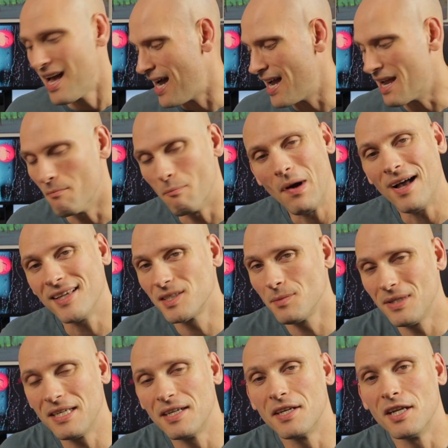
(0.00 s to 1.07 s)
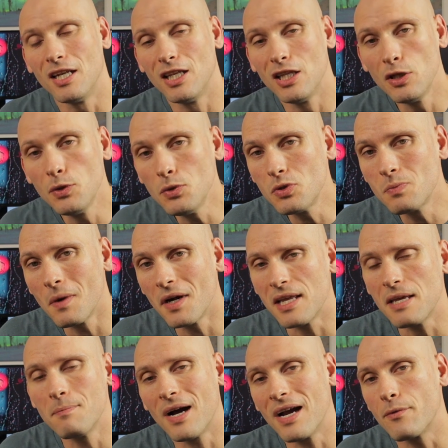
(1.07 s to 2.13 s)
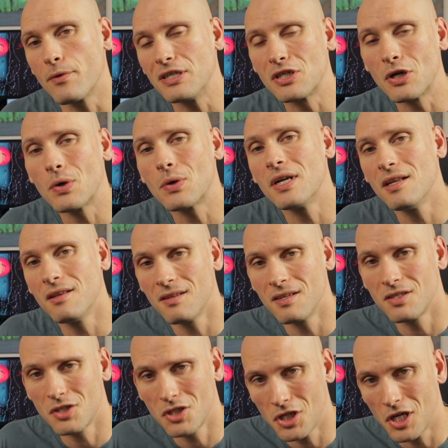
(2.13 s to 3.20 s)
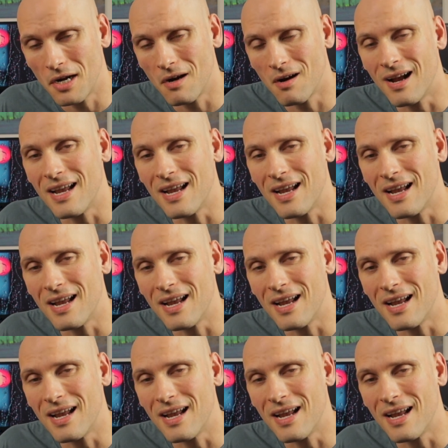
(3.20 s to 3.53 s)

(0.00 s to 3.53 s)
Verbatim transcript: I am possibly going to lose money by returning this chair.